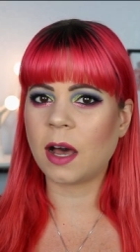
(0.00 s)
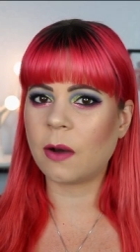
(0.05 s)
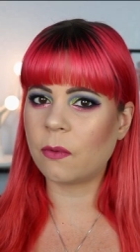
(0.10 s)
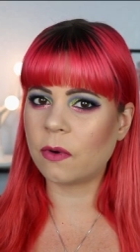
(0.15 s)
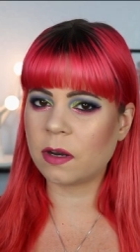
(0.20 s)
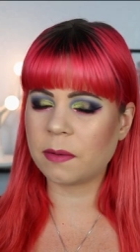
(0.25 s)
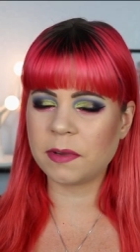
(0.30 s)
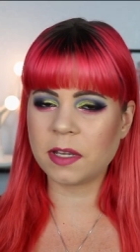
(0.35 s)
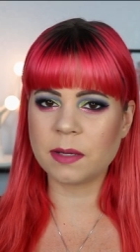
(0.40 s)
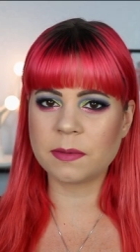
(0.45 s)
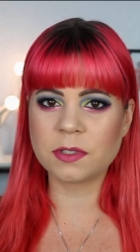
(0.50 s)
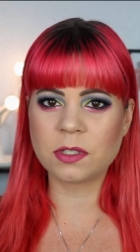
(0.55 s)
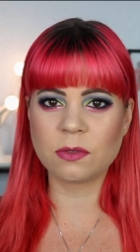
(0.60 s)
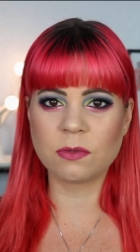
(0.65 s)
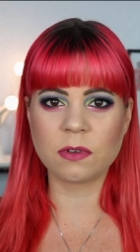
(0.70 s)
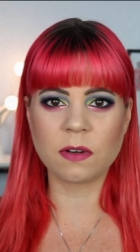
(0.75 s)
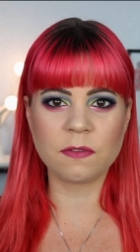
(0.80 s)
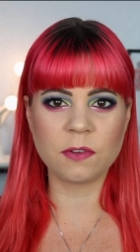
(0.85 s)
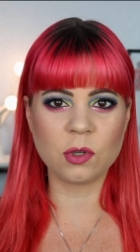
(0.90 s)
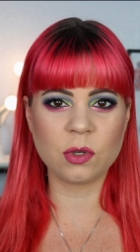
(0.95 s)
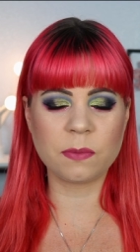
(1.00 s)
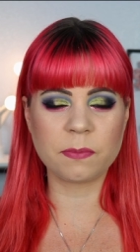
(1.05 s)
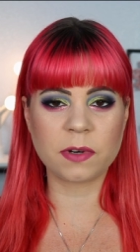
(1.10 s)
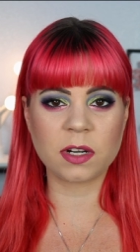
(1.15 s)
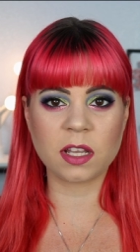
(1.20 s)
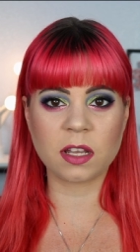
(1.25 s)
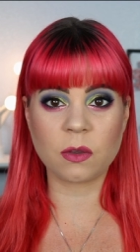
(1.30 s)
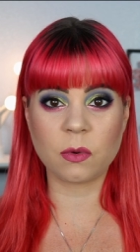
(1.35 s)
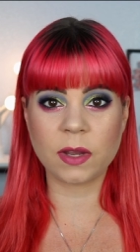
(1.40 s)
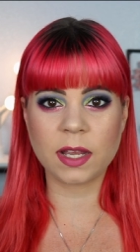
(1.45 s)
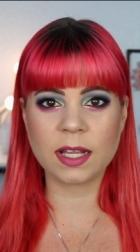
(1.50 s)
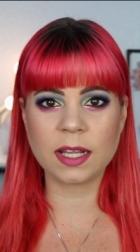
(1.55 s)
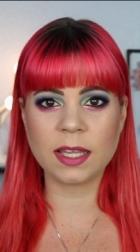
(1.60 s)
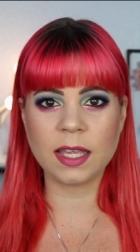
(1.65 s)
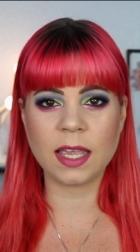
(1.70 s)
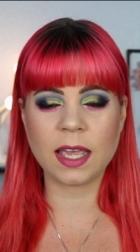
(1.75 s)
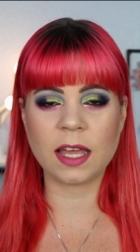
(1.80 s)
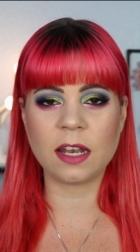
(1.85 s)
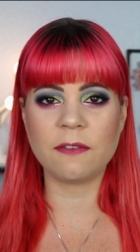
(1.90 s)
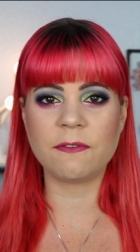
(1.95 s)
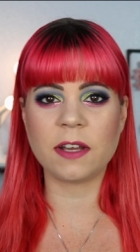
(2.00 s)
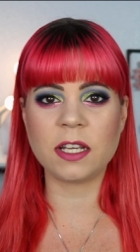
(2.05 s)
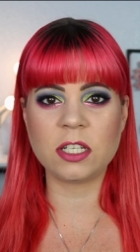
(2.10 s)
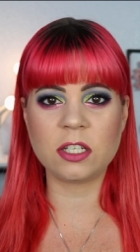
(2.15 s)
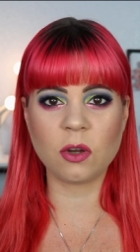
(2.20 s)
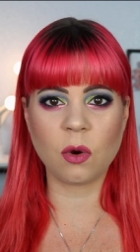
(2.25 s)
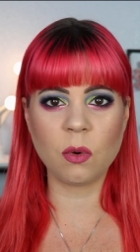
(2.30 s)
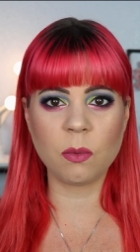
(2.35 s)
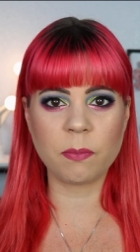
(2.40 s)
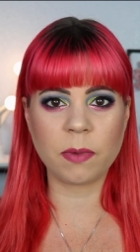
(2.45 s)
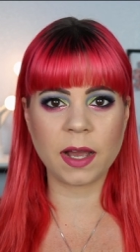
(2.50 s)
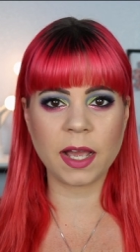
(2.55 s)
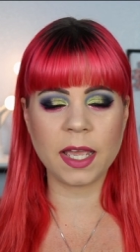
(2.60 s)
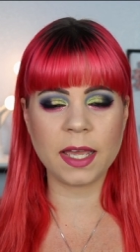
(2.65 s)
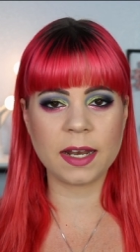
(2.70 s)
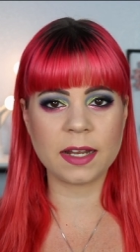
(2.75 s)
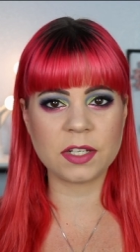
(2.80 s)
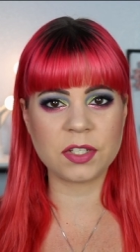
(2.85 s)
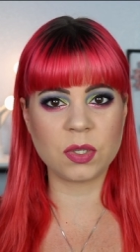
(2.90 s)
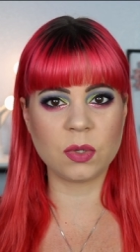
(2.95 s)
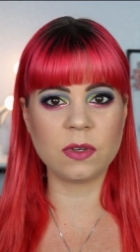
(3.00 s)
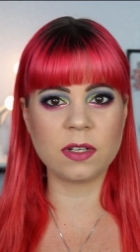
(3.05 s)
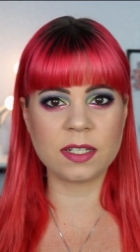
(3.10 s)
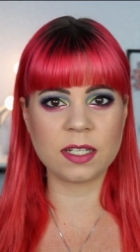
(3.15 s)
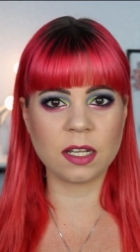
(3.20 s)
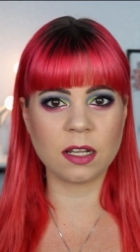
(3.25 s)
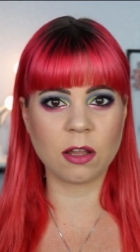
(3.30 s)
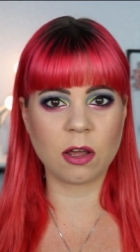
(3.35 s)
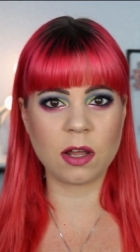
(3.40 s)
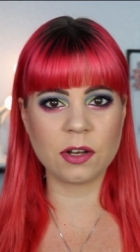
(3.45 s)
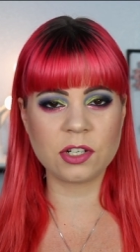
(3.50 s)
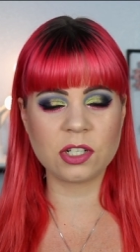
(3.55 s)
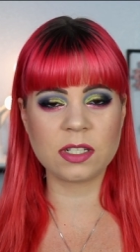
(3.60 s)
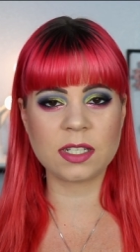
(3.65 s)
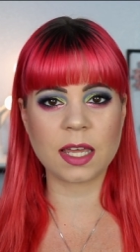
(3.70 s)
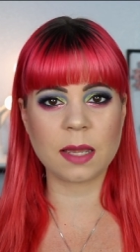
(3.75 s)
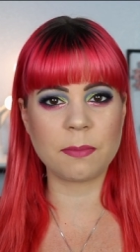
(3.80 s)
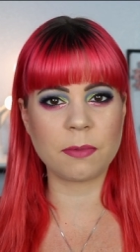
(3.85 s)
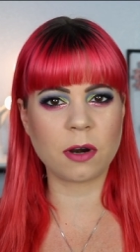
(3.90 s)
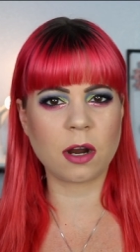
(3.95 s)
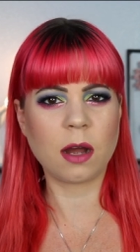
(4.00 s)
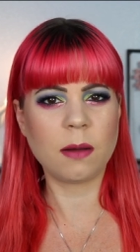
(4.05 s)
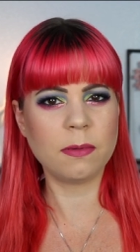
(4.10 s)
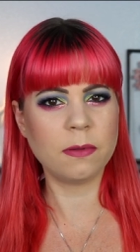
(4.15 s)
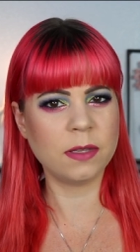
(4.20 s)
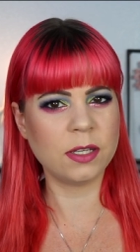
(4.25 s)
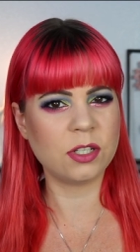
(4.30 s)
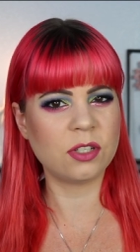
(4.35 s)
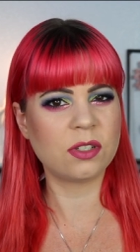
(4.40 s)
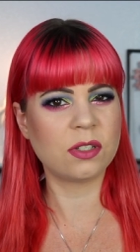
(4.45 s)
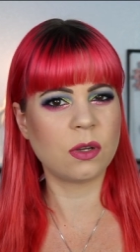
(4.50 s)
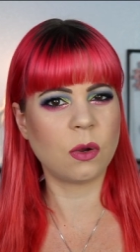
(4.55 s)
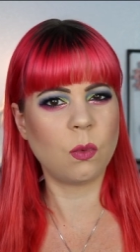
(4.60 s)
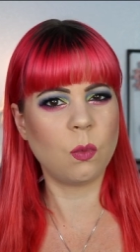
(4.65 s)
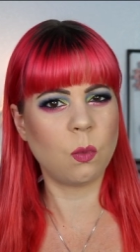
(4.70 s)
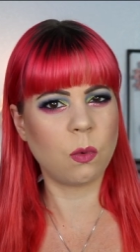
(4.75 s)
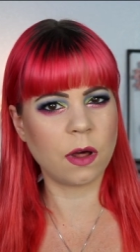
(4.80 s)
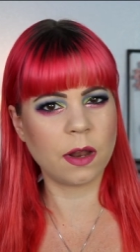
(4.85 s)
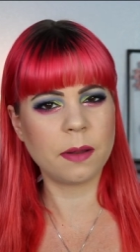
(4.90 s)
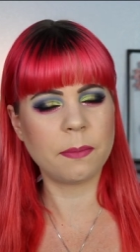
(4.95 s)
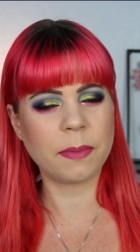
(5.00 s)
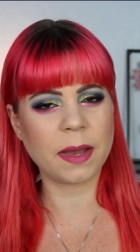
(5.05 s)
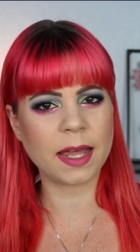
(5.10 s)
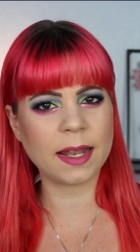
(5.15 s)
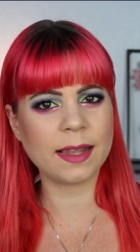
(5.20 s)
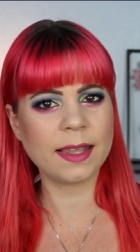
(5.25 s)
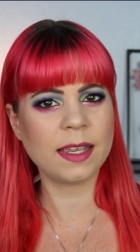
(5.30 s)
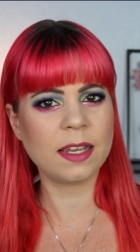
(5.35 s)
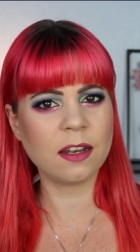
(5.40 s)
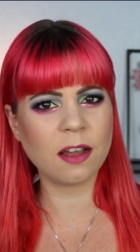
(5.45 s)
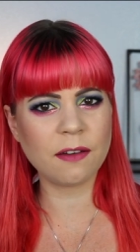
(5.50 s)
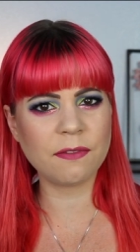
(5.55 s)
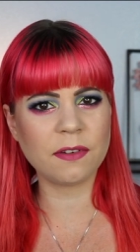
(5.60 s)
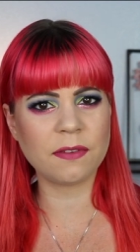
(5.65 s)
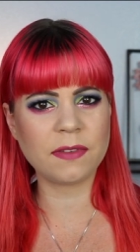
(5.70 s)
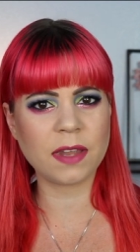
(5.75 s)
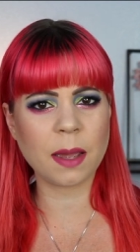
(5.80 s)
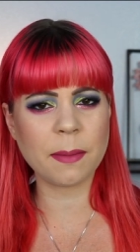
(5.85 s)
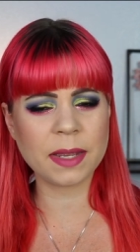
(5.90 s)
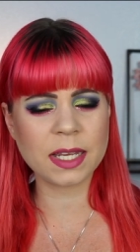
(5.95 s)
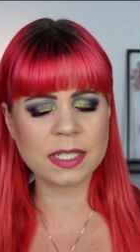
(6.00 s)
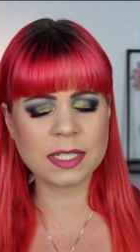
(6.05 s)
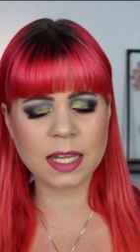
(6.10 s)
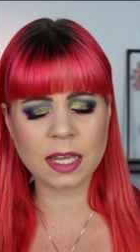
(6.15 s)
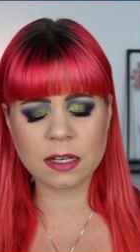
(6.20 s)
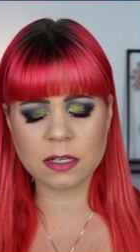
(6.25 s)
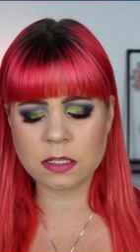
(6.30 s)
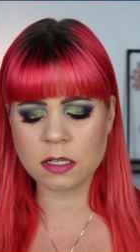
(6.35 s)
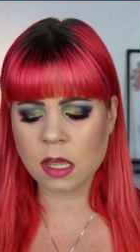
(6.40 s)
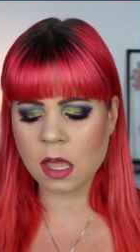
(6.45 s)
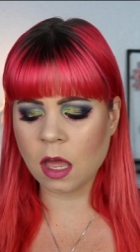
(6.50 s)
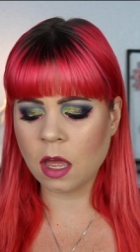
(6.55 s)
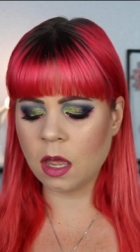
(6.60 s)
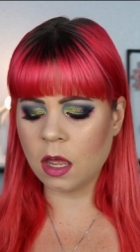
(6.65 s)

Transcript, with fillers: I want to be able to review it pretty quickly and if I don't buy it as soon as it launches, I probably just don't want it badly enough, if that makes sense.